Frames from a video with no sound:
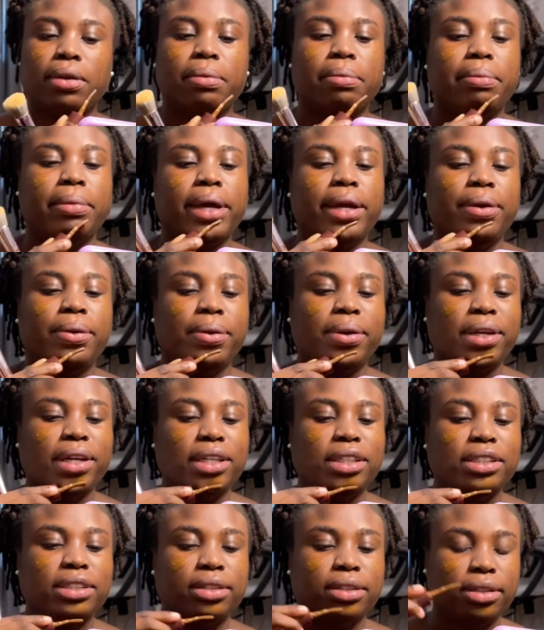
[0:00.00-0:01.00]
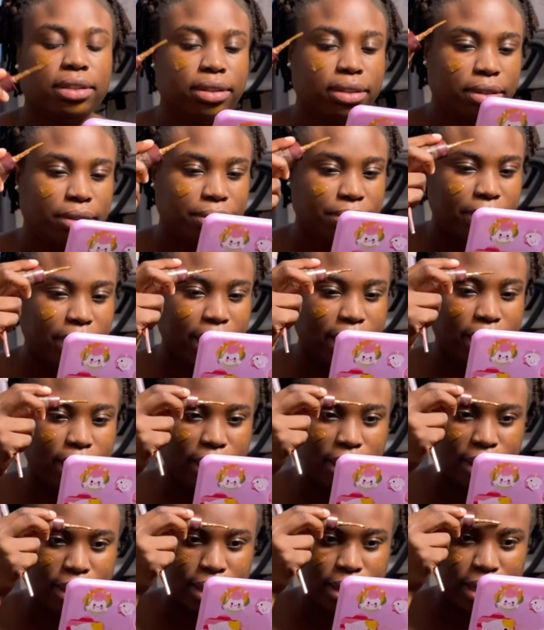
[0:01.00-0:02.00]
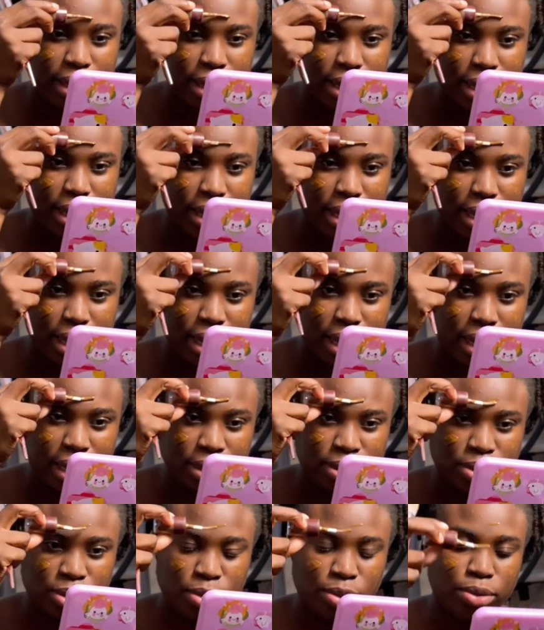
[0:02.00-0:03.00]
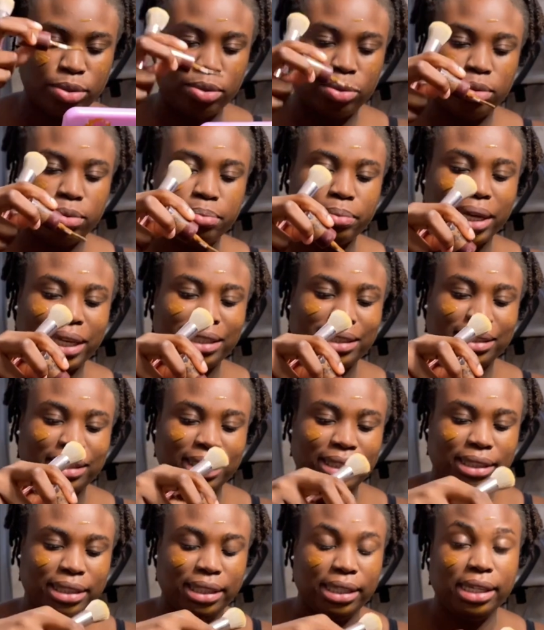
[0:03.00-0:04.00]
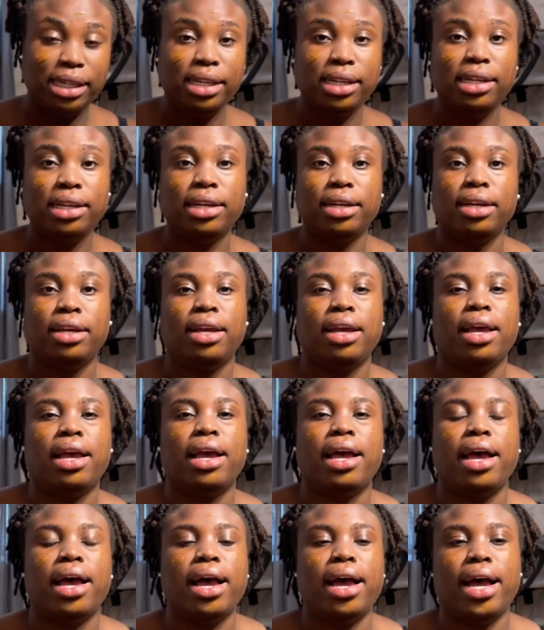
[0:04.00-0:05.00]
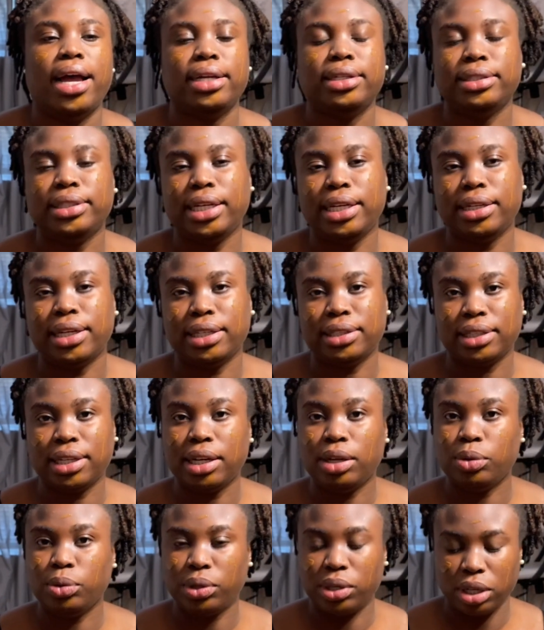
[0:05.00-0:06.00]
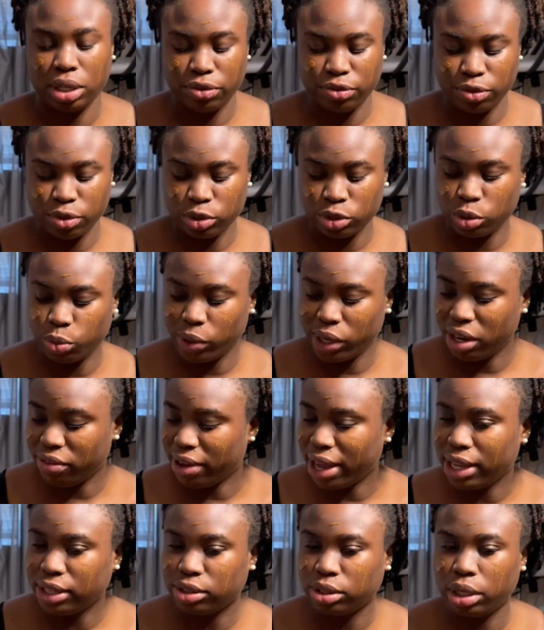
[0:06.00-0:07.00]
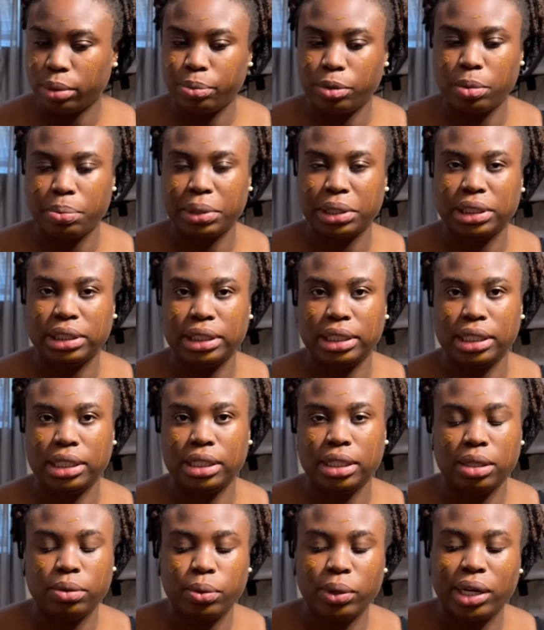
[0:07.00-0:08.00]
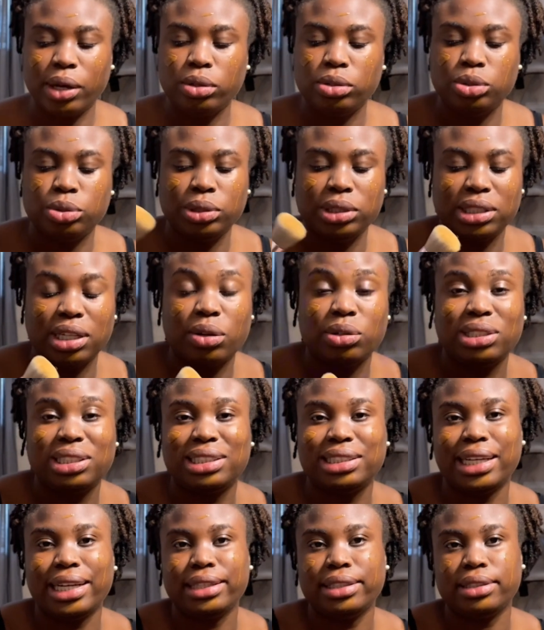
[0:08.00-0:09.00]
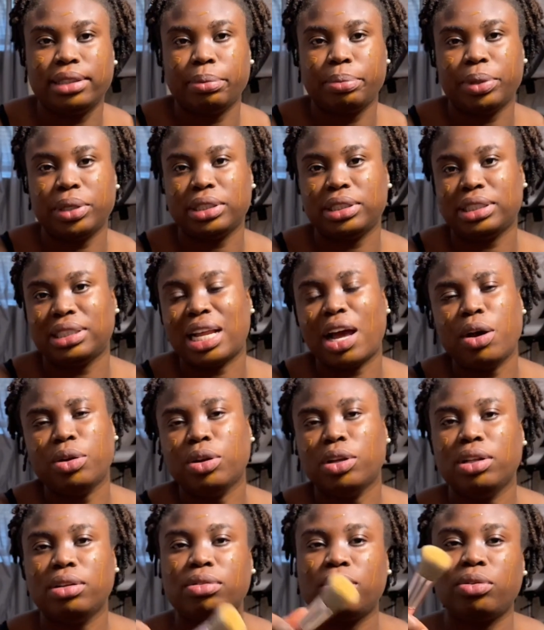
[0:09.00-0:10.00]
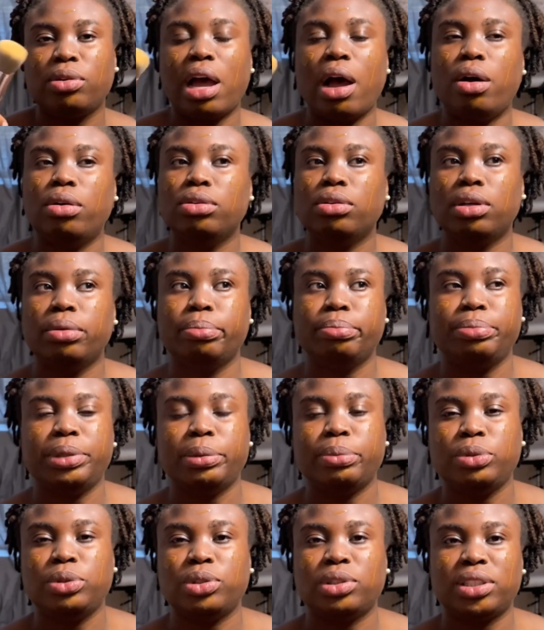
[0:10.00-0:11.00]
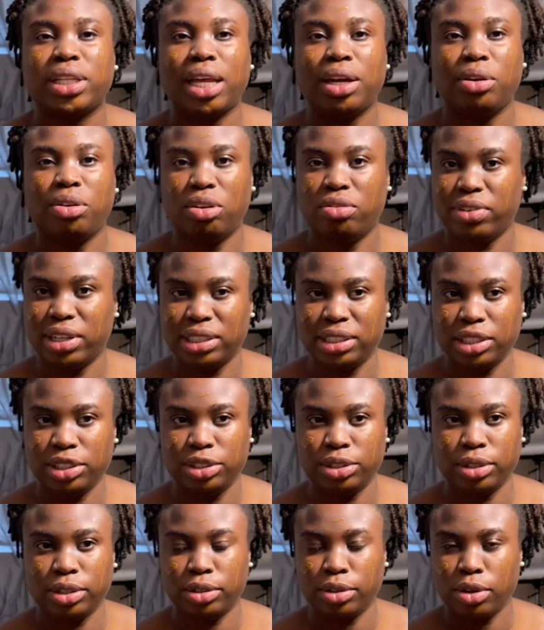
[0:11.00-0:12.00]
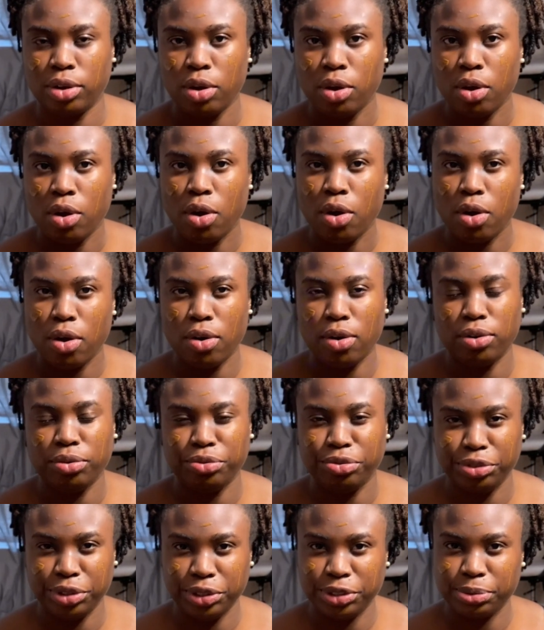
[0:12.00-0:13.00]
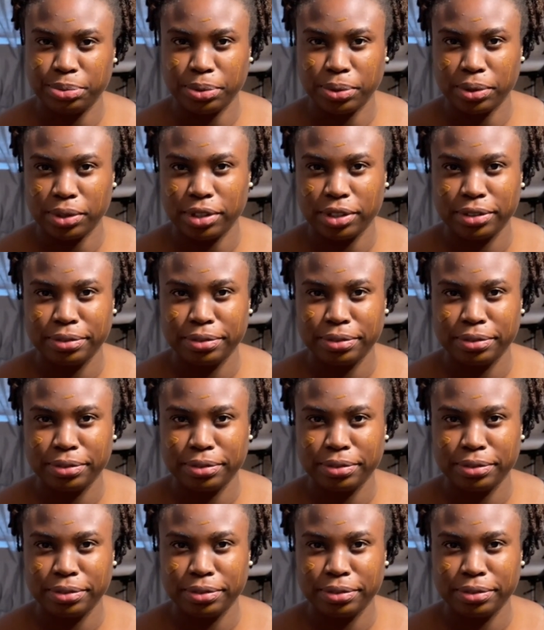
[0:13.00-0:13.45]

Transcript: location, right, to my city. And then I started looking for, so whenever I saw a property, what I'll do is I'll send the person. I'll not be able to start a conversation on Facebook,